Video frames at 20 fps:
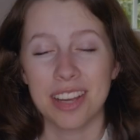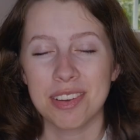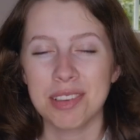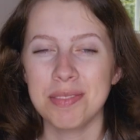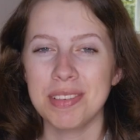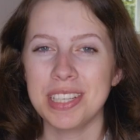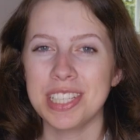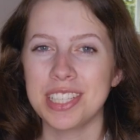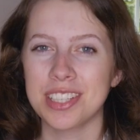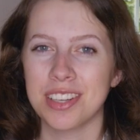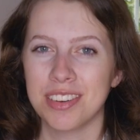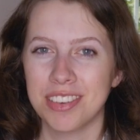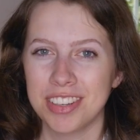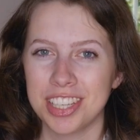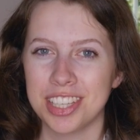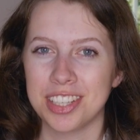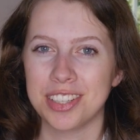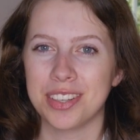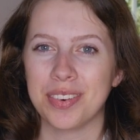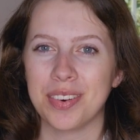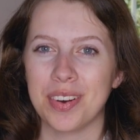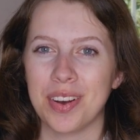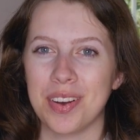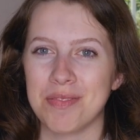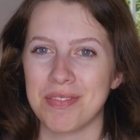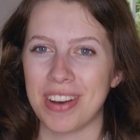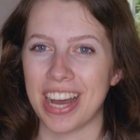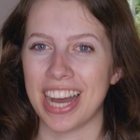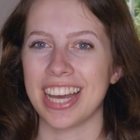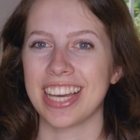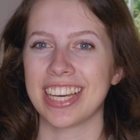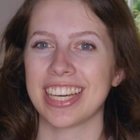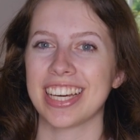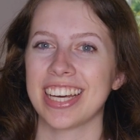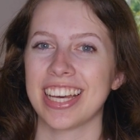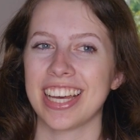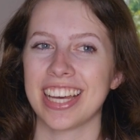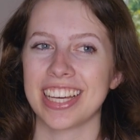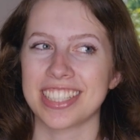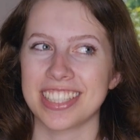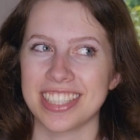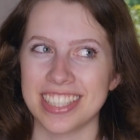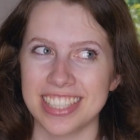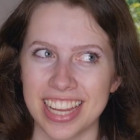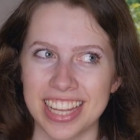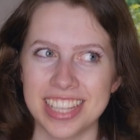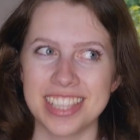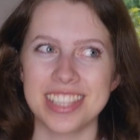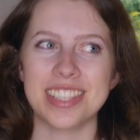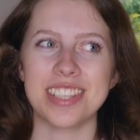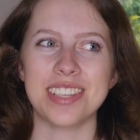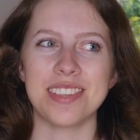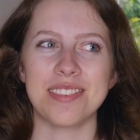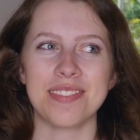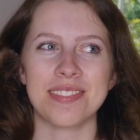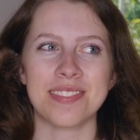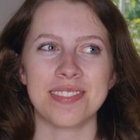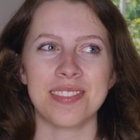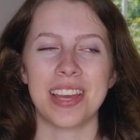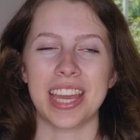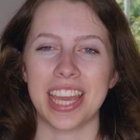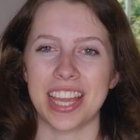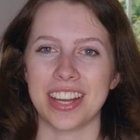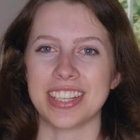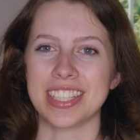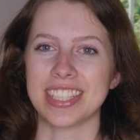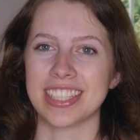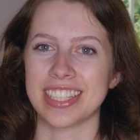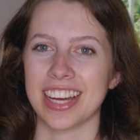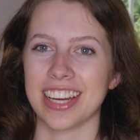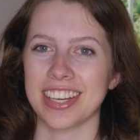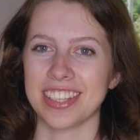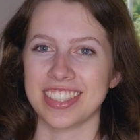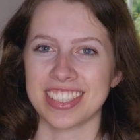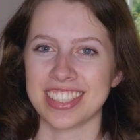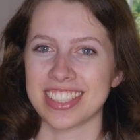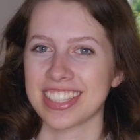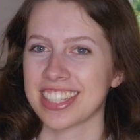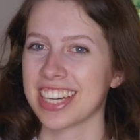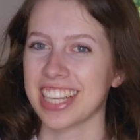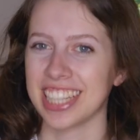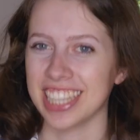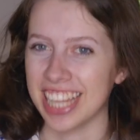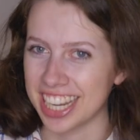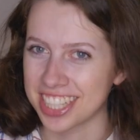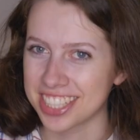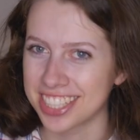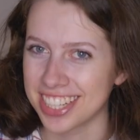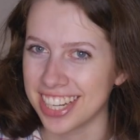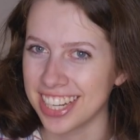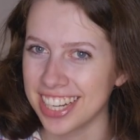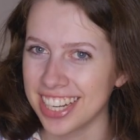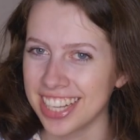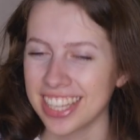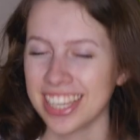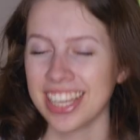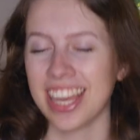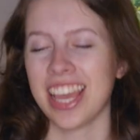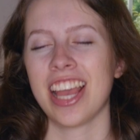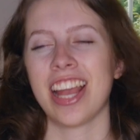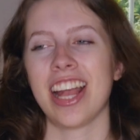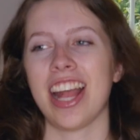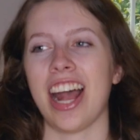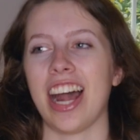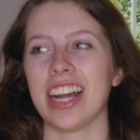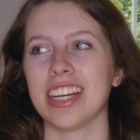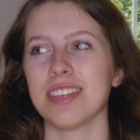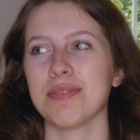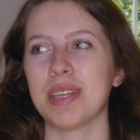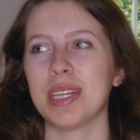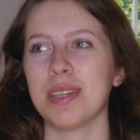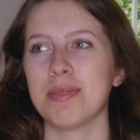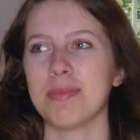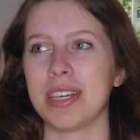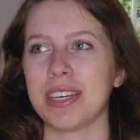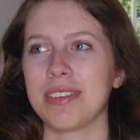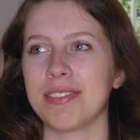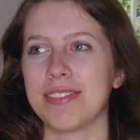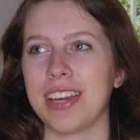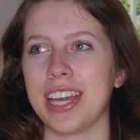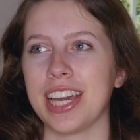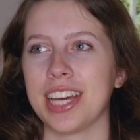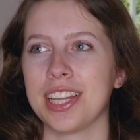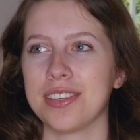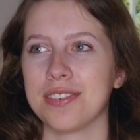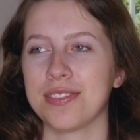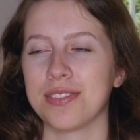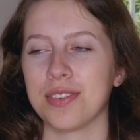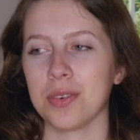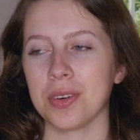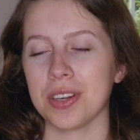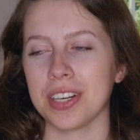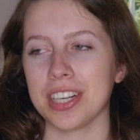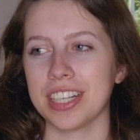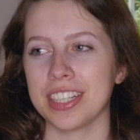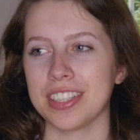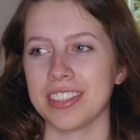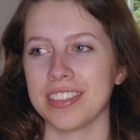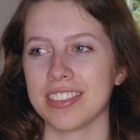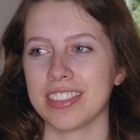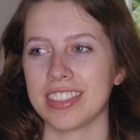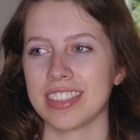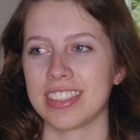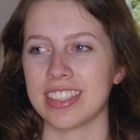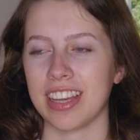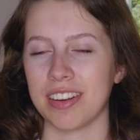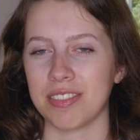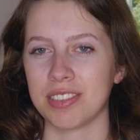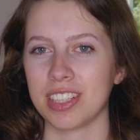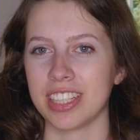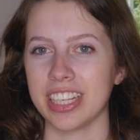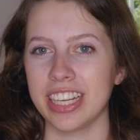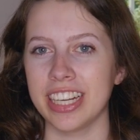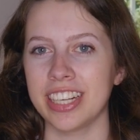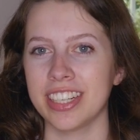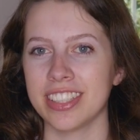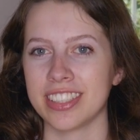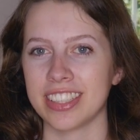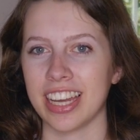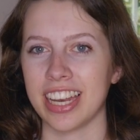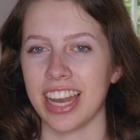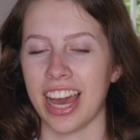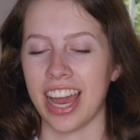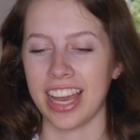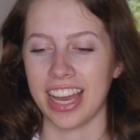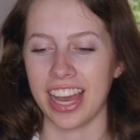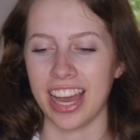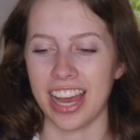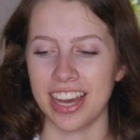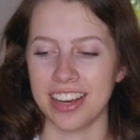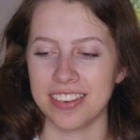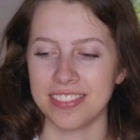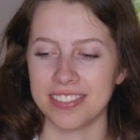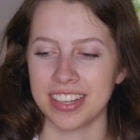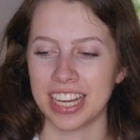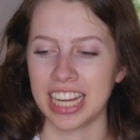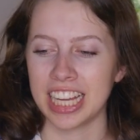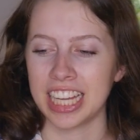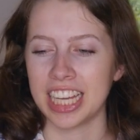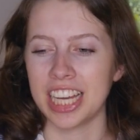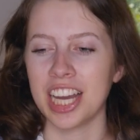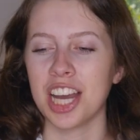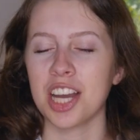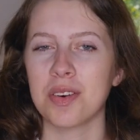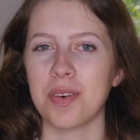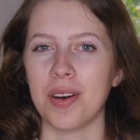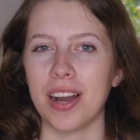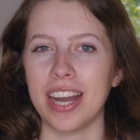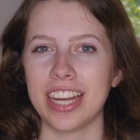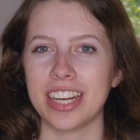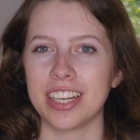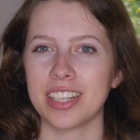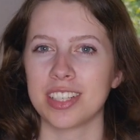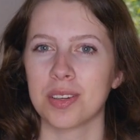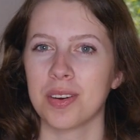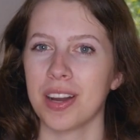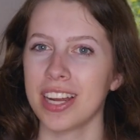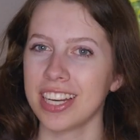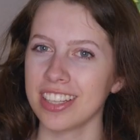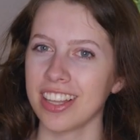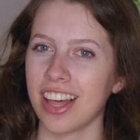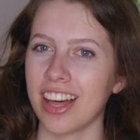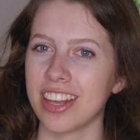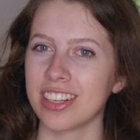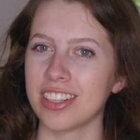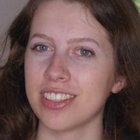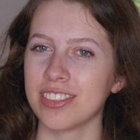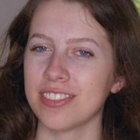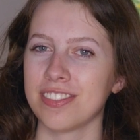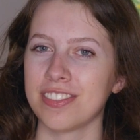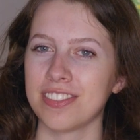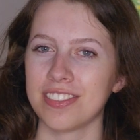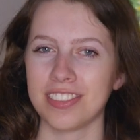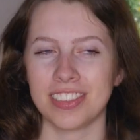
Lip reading: I'm going to be showing you my extensive hairstyles collection. I've been a big fan for several years and I have acquired quite a lot of